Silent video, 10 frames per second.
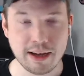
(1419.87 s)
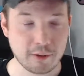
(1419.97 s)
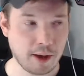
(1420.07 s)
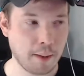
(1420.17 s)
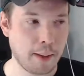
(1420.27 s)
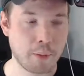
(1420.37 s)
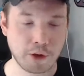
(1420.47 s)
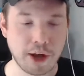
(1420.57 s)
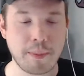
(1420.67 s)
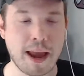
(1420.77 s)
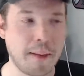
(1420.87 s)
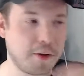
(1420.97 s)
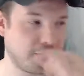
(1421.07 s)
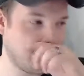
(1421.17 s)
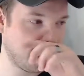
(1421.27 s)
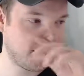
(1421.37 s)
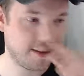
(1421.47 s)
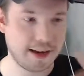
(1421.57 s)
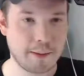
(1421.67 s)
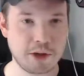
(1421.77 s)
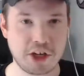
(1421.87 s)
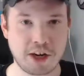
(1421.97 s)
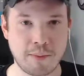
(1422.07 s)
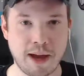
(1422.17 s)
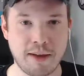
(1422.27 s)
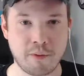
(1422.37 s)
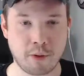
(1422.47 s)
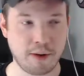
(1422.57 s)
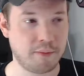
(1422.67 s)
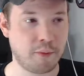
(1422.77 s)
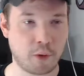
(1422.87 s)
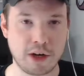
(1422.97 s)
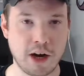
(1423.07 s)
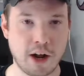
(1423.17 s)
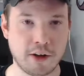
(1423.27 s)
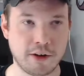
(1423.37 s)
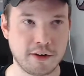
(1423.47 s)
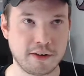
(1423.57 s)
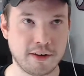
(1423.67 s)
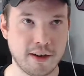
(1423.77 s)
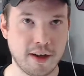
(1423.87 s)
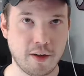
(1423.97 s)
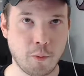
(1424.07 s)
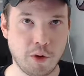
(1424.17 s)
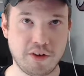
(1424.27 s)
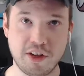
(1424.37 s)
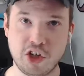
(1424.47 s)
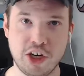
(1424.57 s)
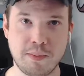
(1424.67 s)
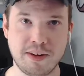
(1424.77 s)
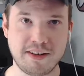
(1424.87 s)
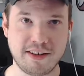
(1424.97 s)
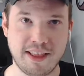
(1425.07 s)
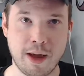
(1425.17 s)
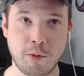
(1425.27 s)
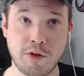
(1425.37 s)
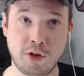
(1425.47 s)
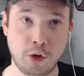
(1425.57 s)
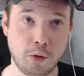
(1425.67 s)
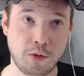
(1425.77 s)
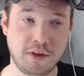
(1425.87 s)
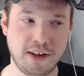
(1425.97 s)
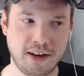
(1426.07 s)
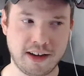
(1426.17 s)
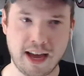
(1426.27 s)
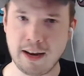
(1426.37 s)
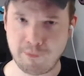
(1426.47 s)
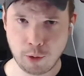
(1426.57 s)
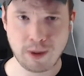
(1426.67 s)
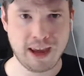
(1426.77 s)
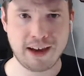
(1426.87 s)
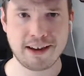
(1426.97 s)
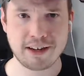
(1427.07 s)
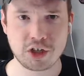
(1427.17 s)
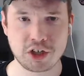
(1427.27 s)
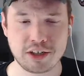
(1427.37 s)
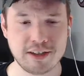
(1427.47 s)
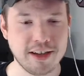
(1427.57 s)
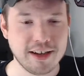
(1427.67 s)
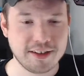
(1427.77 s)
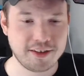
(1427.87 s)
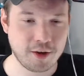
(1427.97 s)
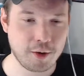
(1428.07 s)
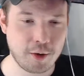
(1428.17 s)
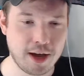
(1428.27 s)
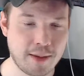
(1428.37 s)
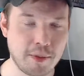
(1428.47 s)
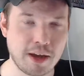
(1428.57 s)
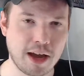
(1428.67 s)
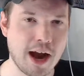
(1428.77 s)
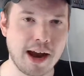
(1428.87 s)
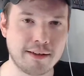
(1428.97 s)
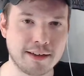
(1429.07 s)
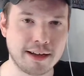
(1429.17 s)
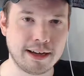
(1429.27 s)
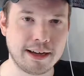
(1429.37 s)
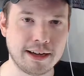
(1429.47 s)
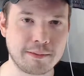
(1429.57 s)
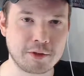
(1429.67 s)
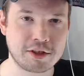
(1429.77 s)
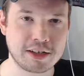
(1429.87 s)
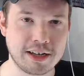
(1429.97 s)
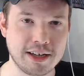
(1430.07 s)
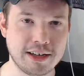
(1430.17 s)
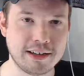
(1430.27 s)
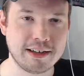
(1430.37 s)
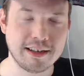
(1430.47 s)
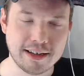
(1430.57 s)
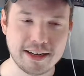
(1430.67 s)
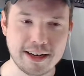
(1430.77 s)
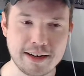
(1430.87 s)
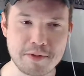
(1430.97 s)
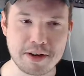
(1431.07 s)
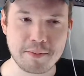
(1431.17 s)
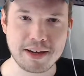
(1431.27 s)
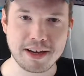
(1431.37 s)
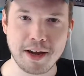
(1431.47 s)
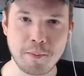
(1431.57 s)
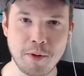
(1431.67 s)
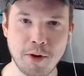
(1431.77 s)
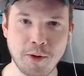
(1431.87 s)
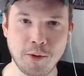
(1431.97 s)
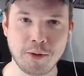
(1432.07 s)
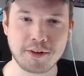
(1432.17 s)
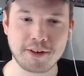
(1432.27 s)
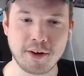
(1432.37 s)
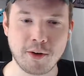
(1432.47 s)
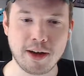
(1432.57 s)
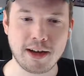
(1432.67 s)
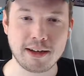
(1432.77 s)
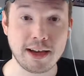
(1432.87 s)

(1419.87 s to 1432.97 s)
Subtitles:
I pulled up Amazon to see how much I could buy it for, and $40 was the cheapest, and that was used in kind of okay condition. So I'm like, all right, I'm gonna pick it up new. So yeah,